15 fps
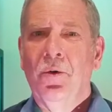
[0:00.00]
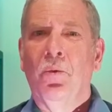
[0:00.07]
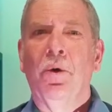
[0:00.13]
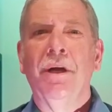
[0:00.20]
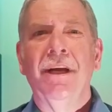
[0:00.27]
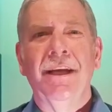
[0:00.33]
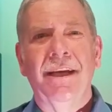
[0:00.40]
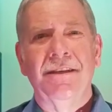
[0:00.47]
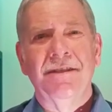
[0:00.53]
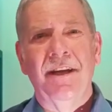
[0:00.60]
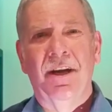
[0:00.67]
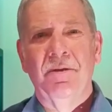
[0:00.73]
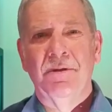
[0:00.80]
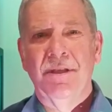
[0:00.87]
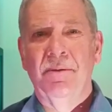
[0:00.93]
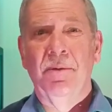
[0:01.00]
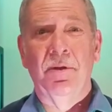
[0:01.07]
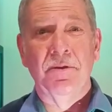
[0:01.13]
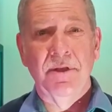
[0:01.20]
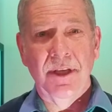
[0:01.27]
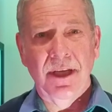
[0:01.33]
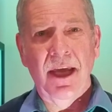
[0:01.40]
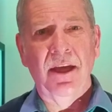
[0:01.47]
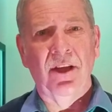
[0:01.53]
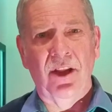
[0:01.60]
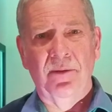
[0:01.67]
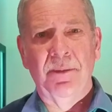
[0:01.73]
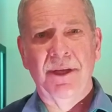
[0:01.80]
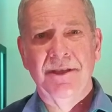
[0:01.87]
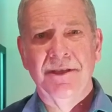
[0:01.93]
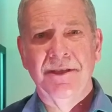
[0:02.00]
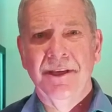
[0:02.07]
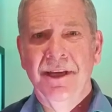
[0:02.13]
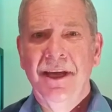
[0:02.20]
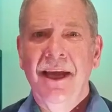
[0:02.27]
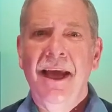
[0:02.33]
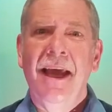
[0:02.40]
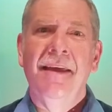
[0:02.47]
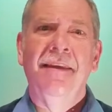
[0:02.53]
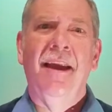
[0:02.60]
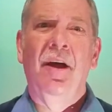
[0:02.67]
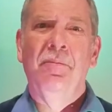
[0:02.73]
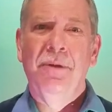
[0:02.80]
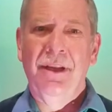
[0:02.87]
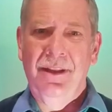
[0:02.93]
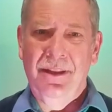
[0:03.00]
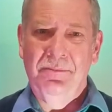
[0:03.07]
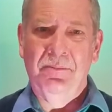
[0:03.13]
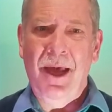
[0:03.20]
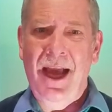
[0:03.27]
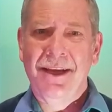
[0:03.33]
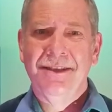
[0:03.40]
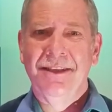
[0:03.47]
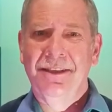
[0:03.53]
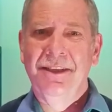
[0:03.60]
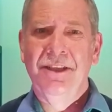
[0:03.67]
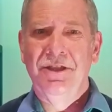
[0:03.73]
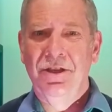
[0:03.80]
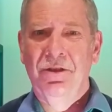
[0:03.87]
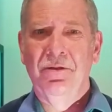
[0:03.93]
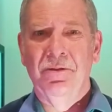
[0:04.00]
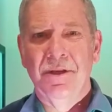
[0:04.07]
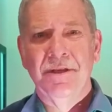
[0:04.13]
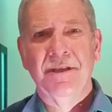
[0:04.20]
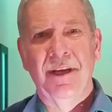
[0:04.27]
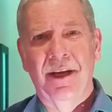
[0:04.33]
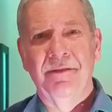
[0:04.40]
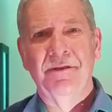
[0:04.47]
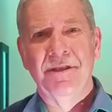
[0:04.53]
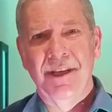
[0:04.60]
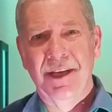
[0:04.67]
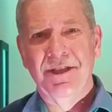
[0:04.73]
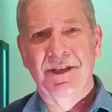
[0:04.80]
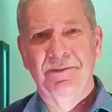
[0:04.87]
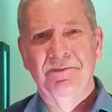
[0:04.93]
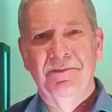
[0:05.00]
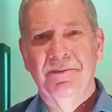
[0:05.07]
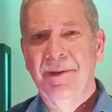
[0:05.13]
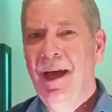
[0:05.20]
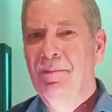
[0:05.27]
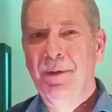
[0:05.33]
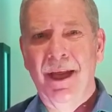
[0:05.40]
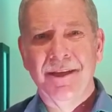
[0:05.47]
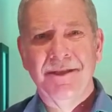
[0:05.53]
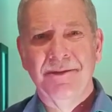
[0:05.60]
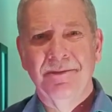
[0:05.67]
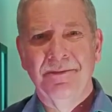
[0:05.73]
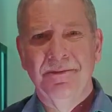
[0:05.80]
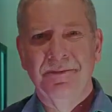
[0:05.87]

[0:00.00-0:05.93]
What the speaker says: We're going to get started with some of those singing elements, and then I'll be back to lead you through this conversation. God bless.